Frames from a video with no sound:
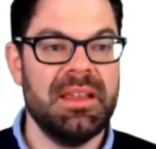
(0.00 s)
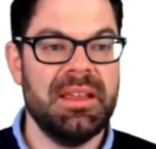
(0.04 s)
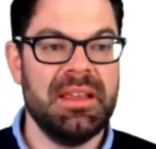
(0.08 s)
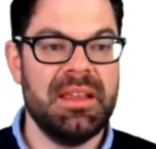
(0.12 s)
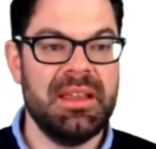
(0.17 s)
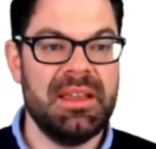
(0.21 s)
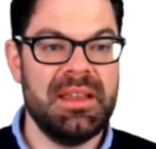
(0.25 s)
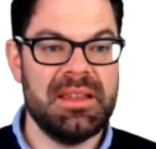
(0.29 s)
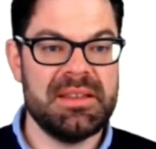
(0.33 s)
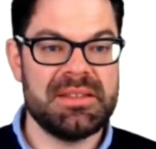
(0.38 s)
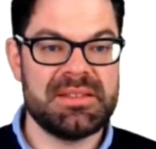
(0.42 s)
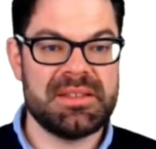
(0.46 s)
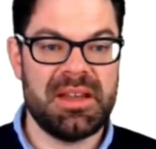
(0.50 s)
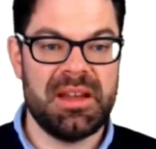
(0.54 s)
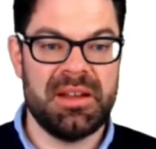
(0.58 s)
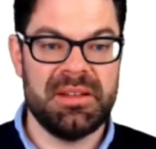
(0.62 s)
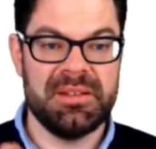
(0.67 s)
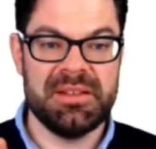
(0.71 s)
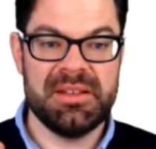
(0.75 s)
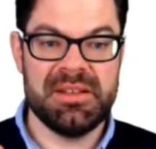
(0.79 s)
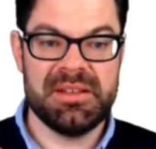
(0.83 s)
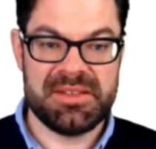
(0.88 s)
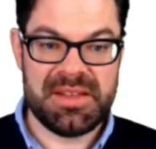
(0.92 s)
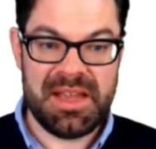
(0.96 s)
is
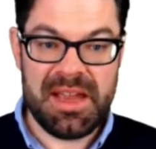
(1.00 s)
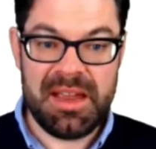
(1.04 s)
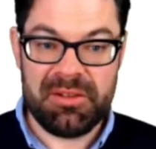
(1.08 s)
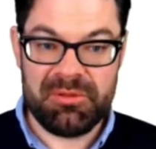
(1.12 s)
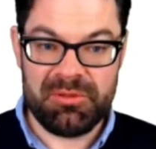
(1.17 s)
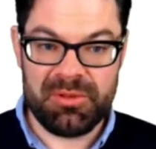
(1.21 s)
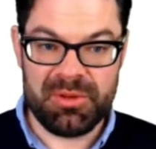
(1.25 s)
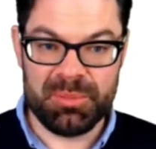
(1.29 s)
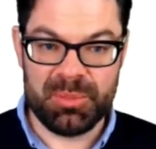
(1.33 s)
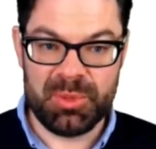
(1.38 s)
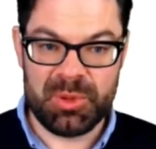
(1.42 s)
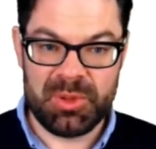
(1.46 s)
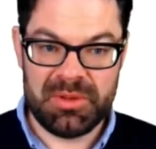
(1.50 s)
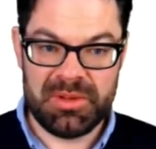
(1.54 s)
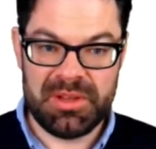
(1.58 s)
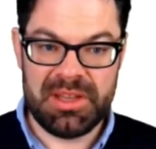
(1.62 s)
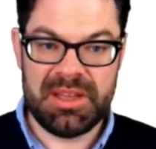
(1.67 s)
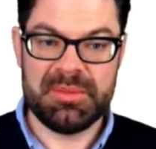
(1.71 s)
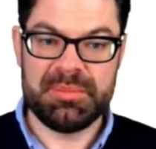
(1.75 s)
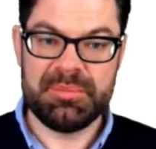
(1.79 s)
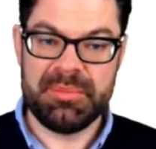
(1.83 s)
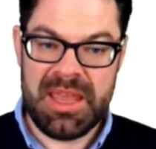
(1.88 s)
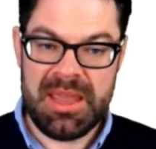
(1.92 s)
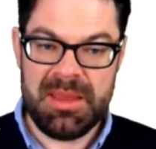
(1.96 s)
undesirable.
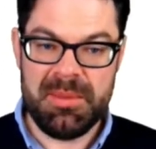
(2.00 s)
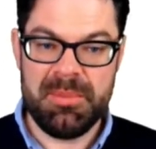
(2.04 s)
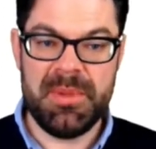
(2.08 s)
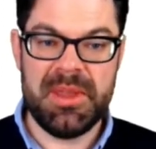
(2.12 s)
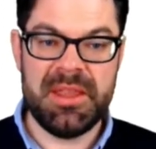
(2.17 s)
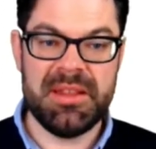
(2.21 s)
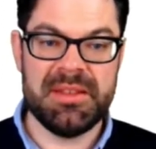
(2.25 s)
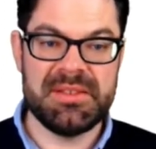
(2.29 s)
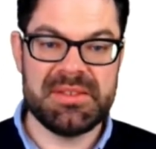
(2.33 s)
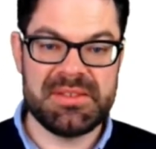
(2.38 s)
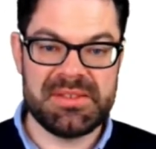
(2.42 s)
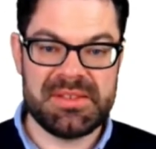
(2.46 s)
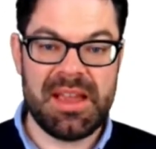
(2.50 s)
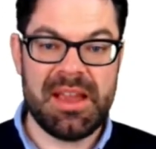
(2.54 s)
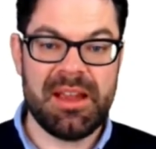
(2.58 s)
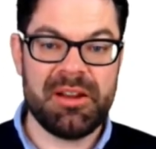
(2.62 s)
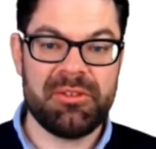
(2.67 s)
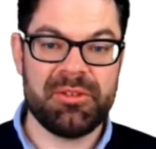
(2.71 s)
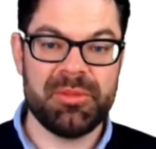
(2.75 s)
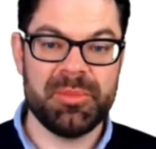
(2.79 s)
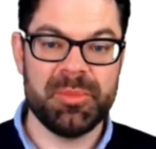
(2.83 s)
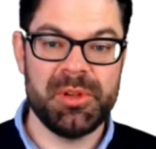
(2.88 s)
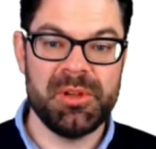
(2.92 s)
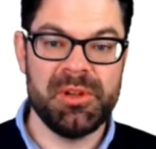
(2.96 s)
It may be
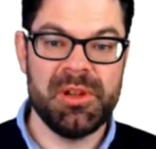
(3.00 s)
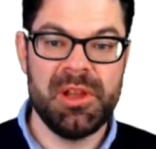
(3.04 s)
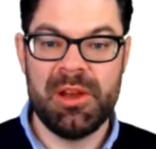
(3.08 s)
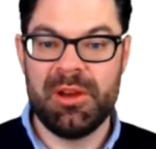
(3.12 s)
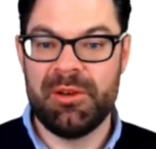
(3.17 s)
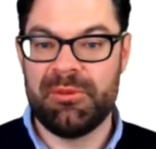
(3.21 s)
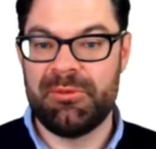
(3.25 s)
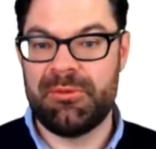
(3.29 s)
desirable